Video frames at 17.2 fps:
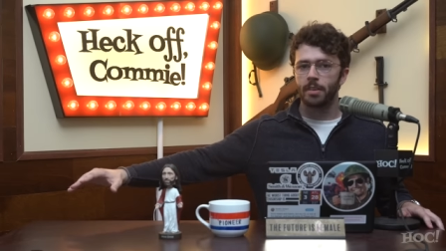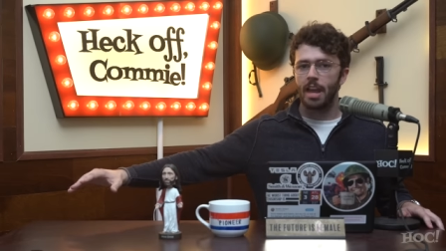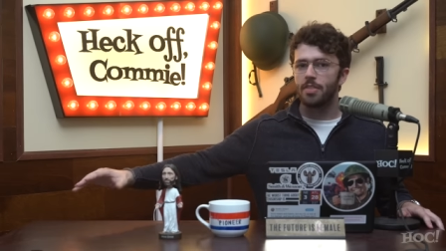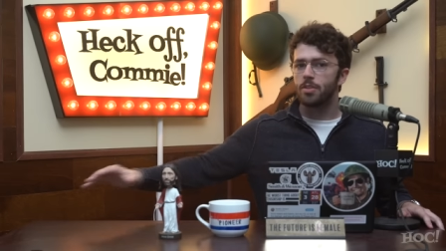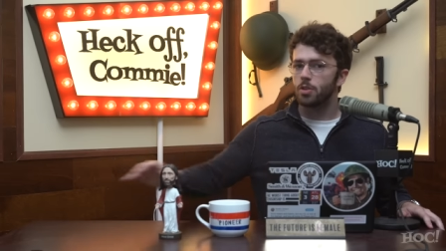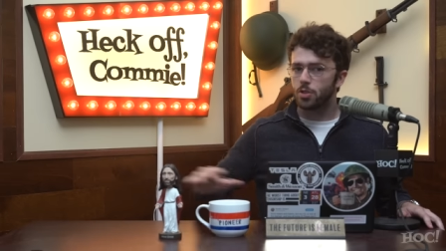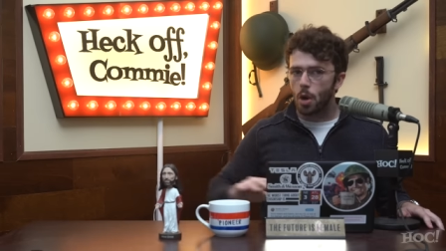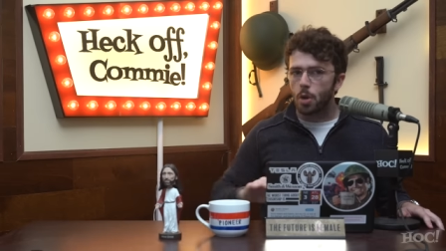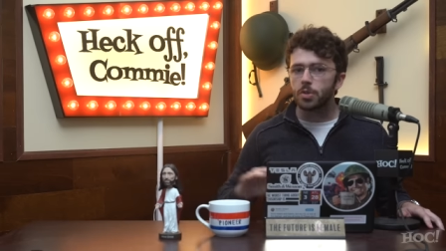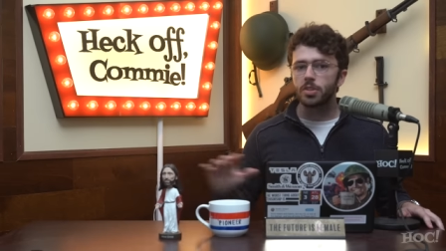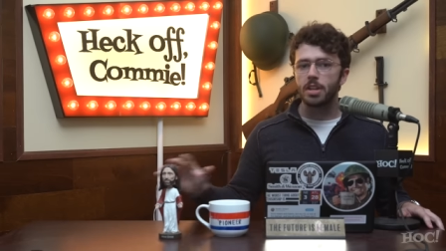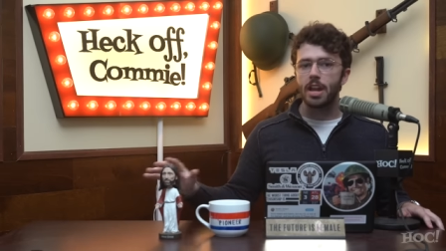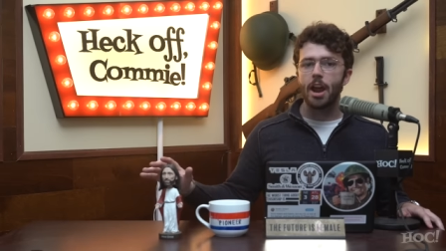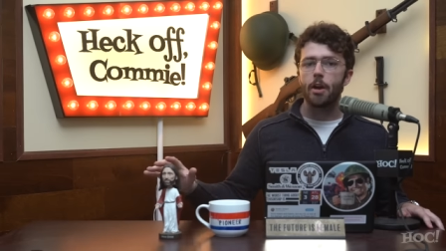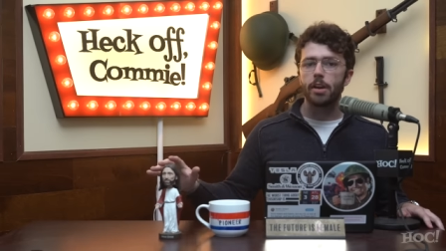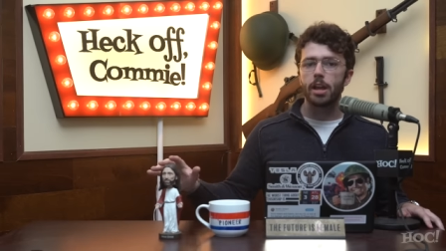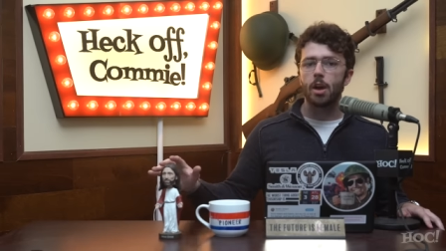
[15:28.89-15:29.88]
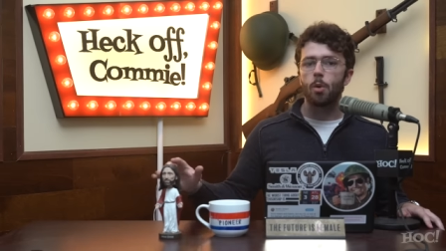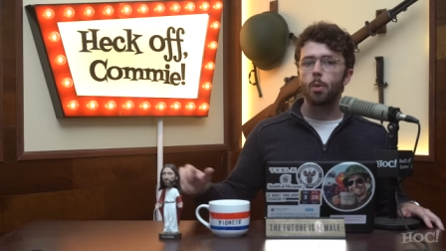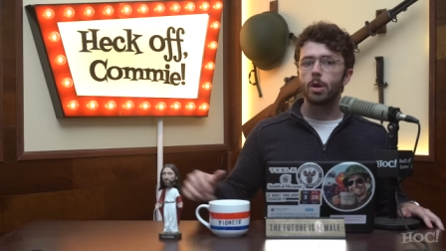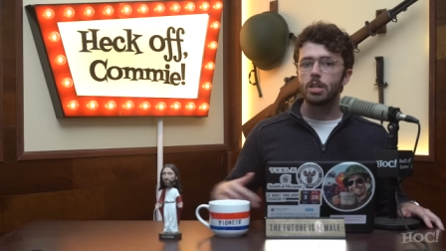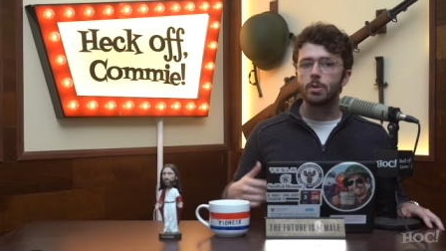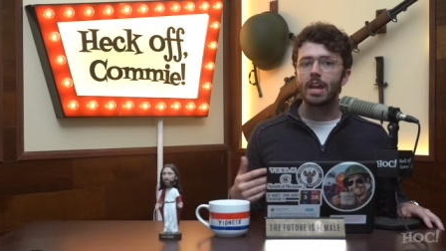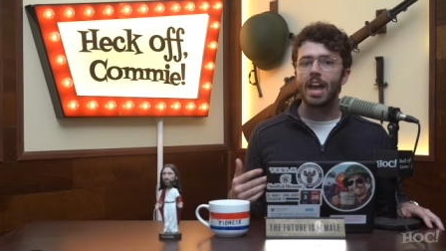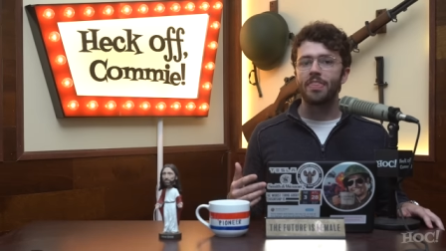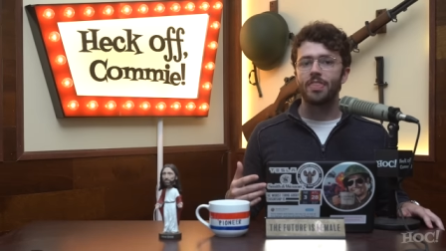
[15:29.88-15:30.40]
And there's no scenario
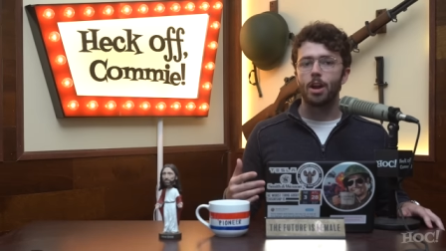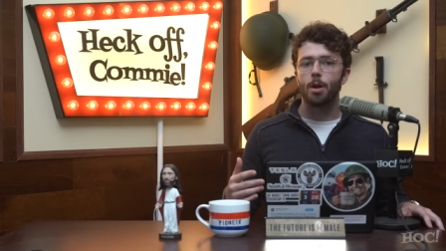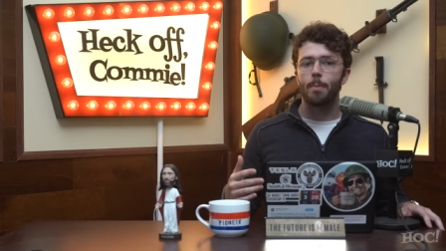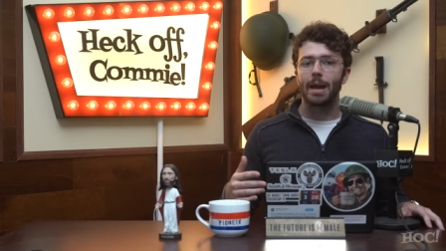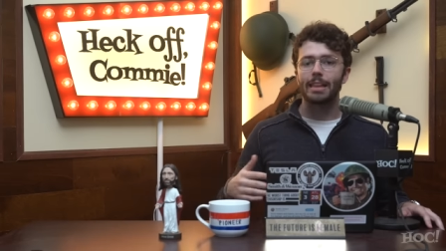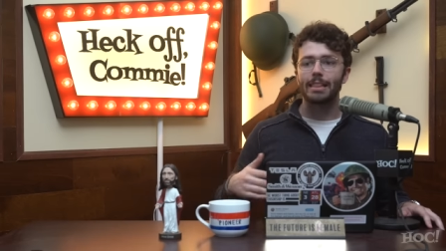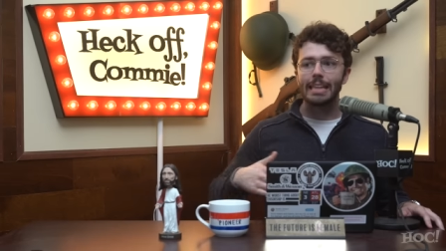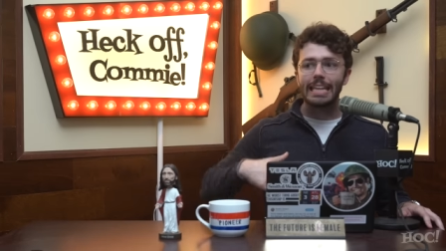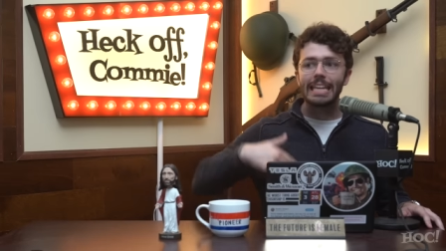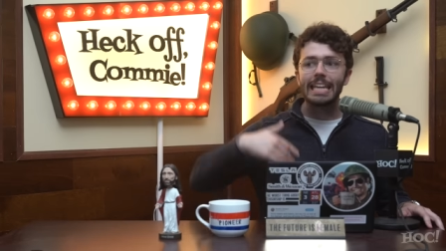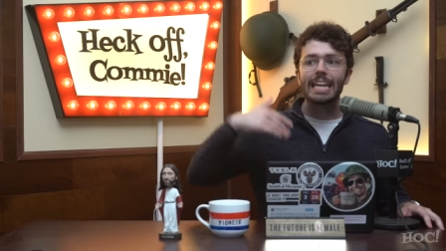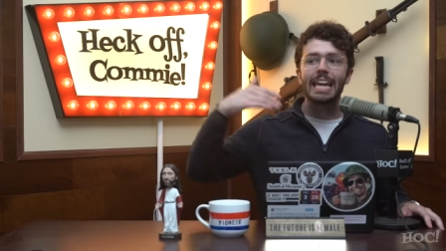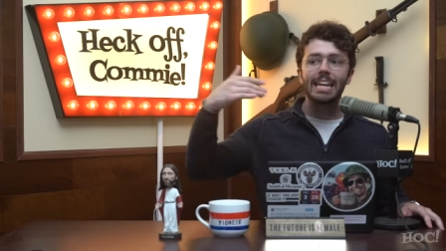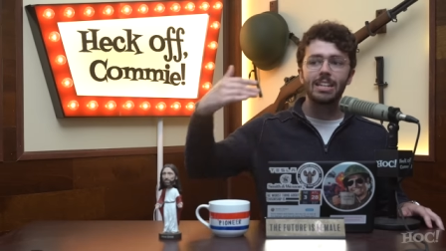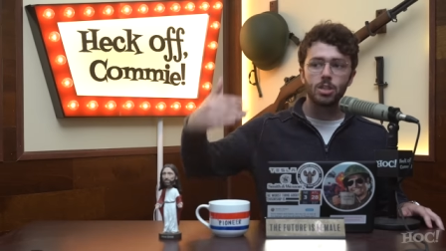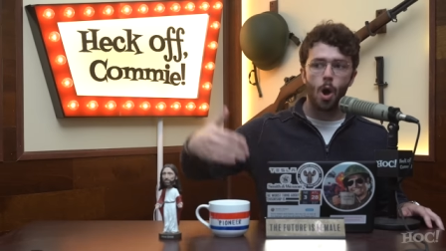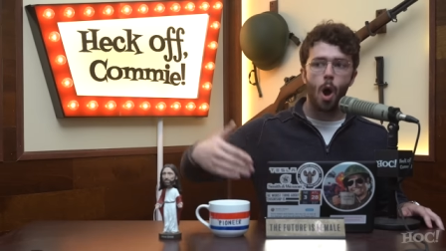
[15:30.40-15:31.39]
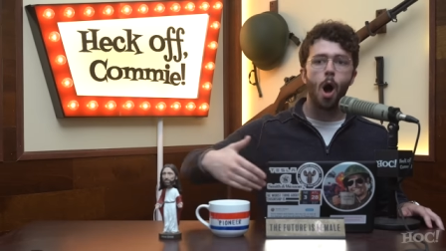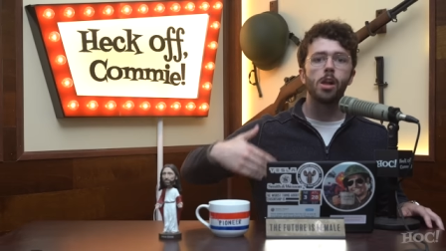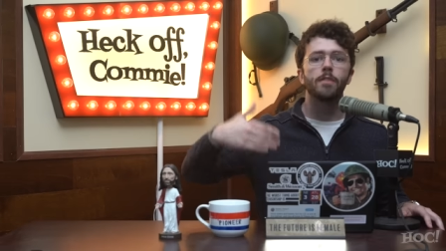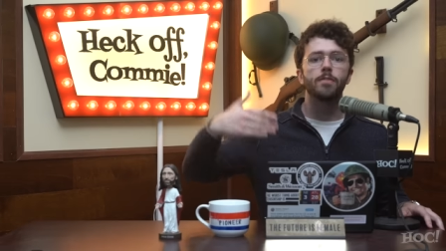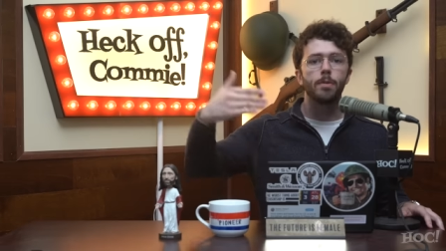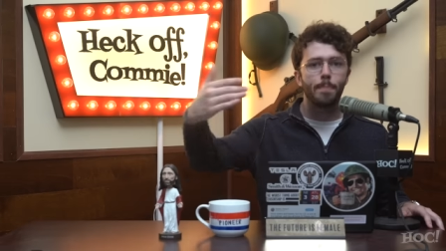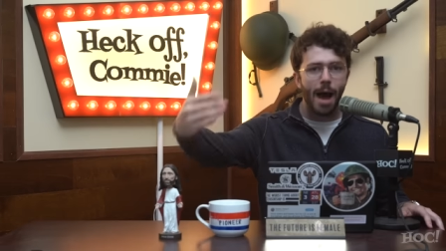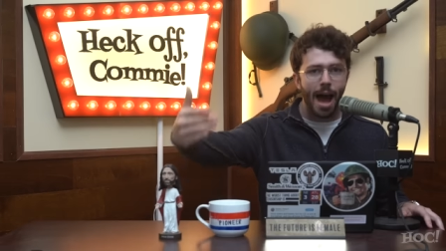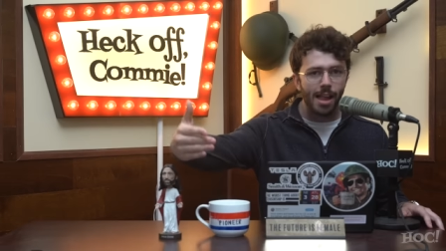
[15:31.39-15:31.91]
where you get there by leaning into all
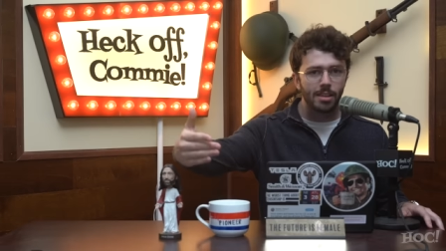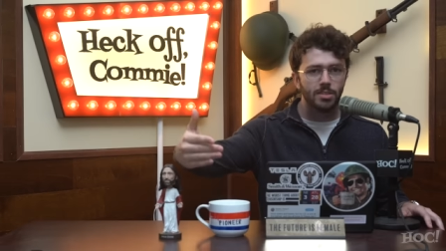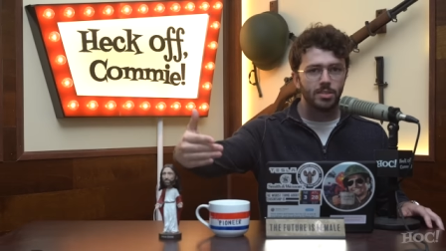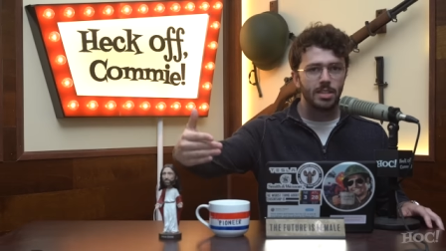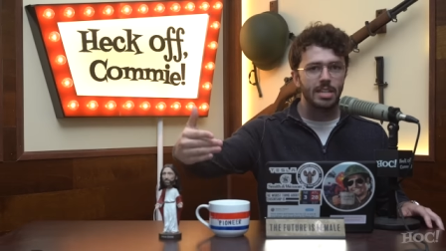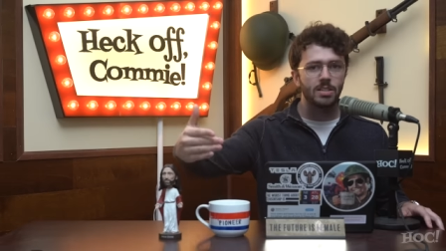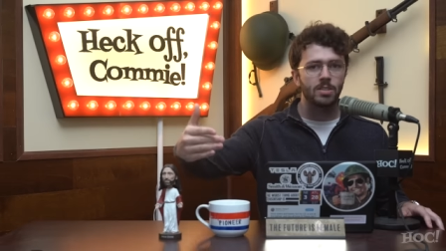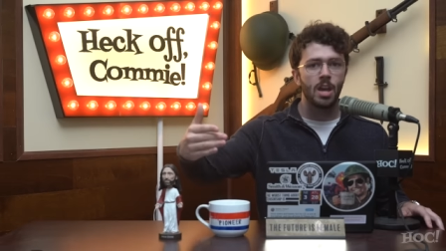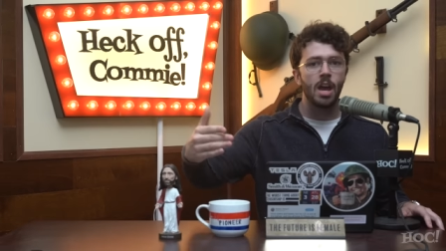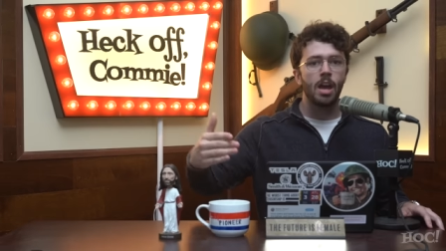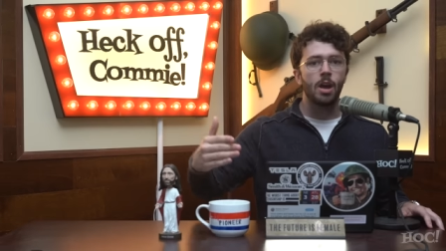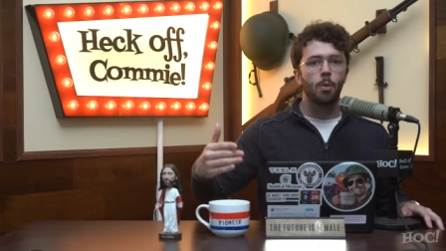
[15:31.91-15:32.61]
of the policies